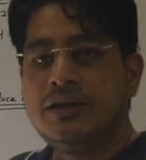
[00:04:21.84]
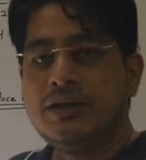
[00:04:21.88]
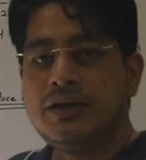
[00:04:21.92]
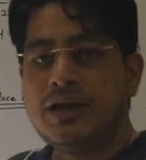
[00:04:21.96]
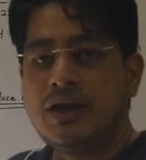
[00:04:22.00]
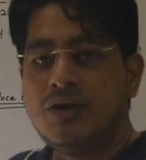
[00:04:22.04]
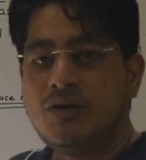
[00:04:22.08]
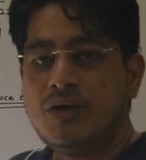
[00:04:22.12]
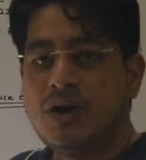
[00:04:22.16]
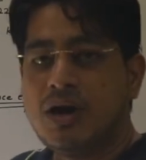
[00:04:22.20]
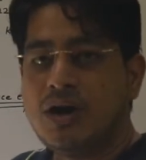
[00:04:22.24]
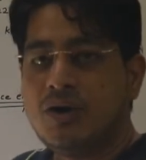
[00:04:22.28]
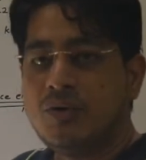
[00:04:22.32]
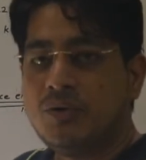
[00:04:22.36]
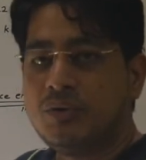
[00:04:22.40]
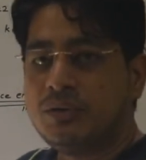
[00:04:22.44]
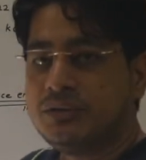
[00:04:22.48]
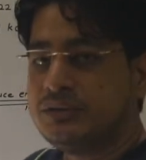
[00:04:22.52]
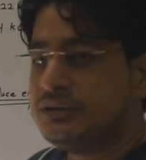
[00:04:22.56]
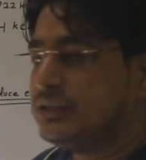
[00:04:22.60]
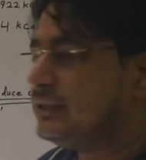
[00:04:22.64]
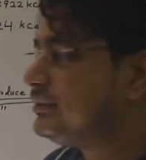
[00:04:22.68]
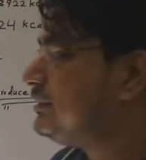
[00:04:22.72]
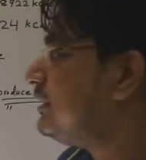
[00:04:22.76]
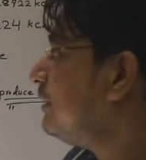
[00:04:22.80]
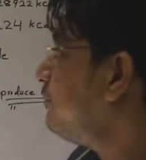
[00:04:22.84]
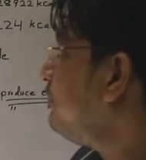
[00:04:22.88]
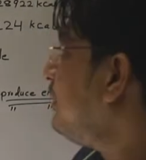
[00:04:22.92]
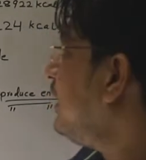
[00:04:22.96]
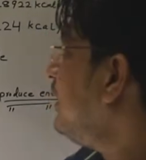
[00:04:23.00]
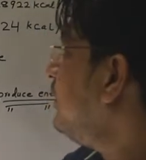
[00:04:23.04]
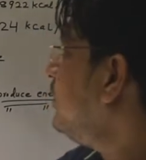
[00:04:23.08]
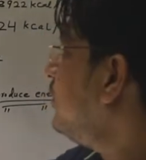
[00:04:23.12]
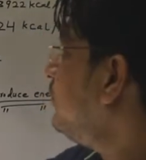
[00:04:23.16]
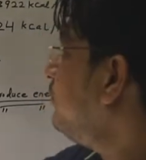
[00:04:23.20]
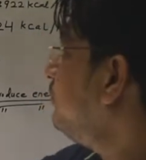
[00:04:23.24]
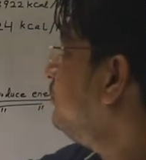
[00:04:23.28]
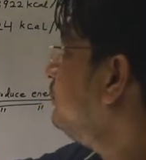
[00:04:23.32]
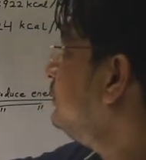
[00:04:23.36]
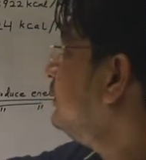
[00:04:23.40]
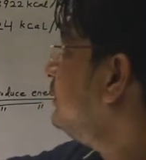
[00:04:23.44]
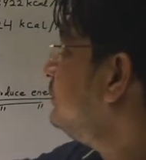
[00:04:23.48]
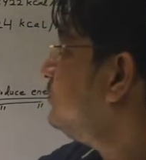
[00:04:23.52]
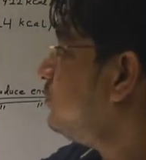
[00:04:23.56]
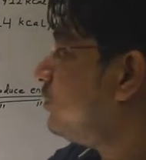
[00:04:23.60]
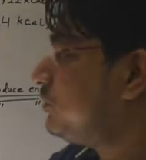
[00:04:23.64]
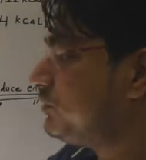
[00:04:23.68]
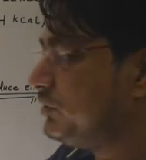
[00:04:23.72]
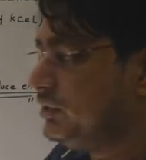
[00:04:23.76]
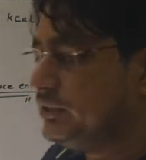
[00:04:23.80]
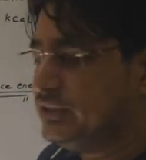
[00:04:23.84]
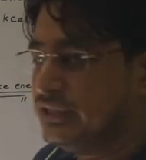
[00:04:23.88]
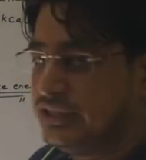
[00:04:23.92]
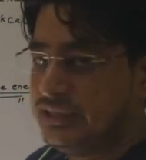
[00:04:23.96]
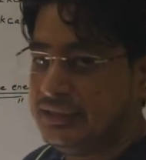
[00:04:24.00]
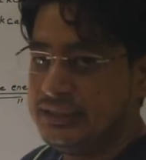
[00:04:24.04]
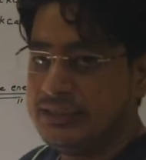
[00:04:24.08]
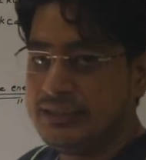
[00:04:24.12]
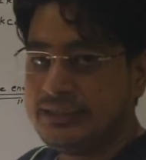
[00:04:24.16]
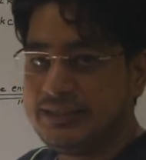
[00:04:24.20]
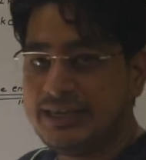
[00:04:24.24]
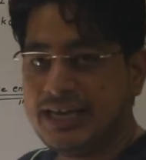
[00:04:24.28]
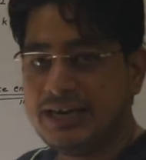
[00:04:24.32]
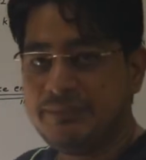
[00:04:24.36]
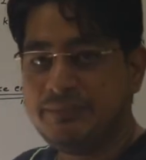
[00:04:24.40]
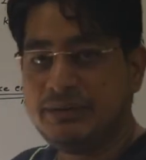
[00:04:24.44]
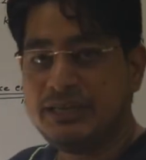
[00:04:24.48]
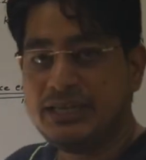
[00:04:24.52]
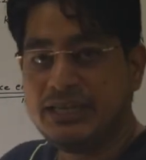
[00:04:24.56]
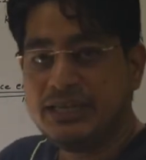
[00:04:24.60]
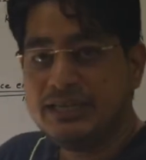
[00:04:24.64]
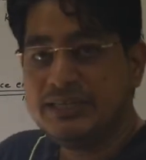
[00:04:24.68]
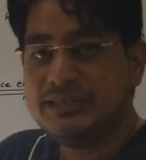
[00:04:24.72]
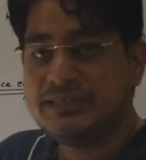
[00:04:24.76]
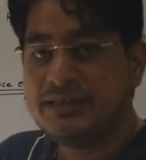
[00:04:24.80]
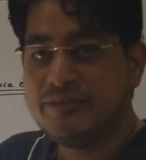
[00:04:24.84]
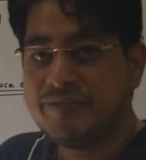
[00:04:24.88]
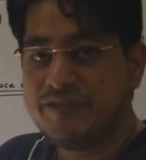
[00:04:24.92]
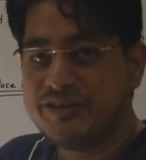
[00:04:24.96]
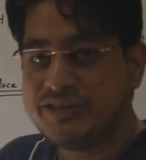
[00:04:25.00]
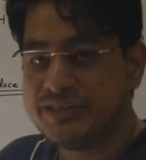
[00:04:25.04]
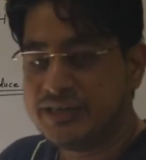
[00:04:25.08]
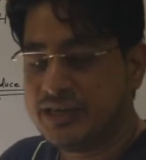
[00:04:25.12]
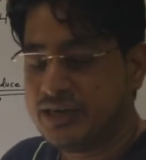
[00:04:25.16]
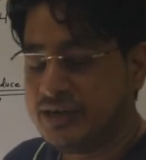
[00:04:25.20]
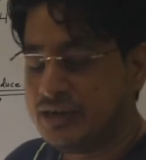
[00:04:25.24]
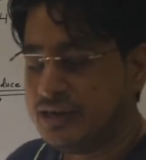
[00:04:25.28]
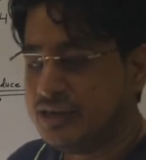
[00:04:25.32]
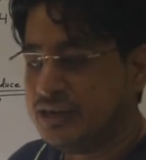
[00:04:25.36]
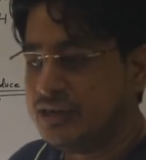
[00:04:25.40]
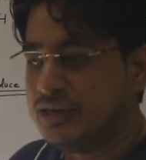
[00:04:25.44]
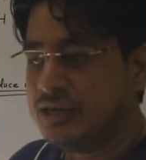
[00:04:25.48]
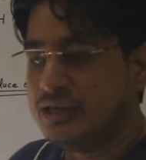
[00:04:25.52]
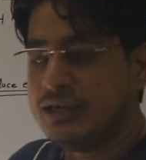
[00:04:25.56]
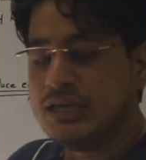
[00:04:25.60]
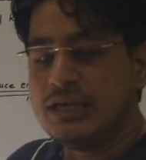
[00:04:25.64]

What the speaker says: Now how the supply of this oxygen can be insufficient?